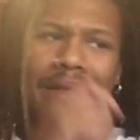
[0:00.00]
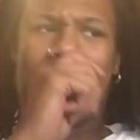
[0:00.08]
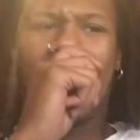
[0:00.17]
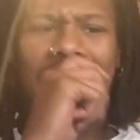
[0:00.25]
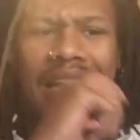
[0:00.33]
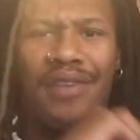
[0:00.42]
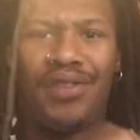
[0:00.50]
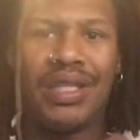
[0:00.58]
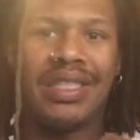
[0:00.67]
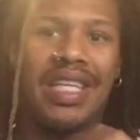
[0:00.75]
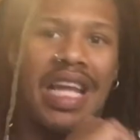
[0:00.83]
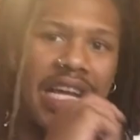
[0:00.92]
I definitely
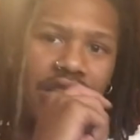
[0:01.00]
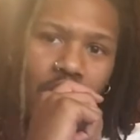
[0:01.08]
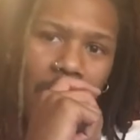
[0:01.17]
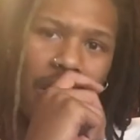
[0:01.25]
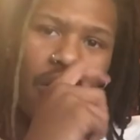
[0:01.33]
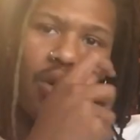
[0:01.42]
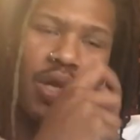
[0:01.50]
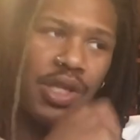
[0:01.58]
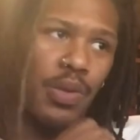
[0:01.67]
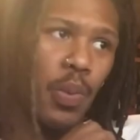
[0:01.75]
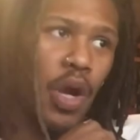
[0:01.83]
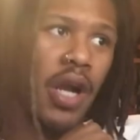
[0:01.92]
see that track going
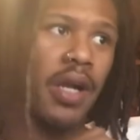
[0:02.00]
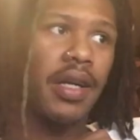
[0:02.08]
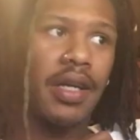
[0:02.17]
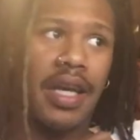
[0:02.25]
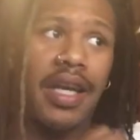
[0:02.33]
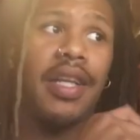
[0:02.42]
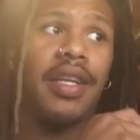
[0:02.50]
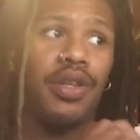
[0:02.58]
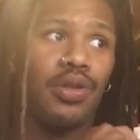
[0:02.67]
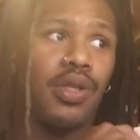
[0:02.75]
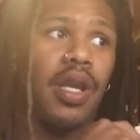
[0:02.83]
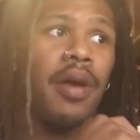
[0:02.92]
somewhere. It could
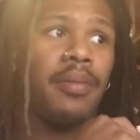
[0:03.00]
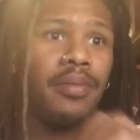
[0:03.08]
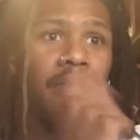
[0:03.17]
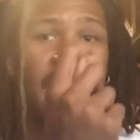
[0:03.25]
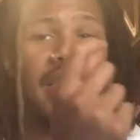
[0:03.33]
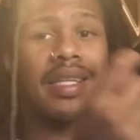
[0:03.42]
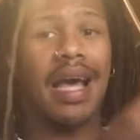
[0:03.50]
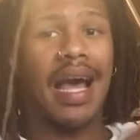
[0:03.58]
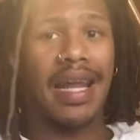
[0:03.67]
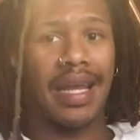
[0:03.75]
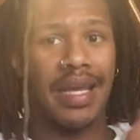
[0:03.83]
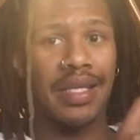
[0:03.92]
do something. That's a
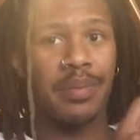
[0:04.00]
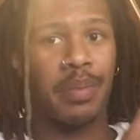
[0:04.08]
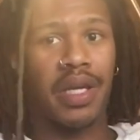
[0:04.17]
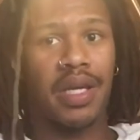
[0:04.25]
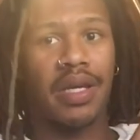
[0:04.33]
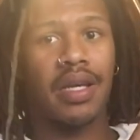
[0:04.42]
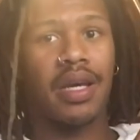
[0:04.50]
hot ass beat.